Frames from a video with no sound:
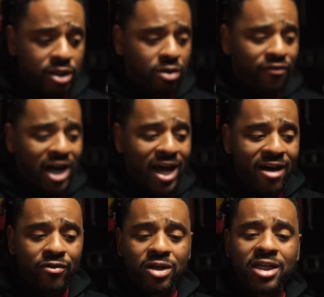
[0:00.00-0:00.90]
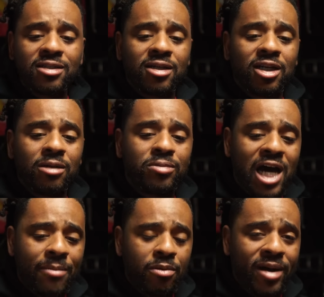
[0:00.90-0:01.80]
so if I ever need to clip
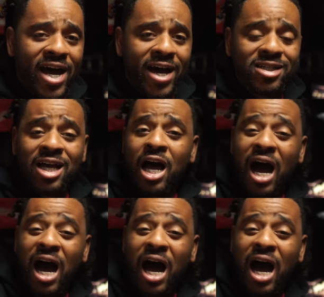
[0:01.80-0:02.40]
diaper bags,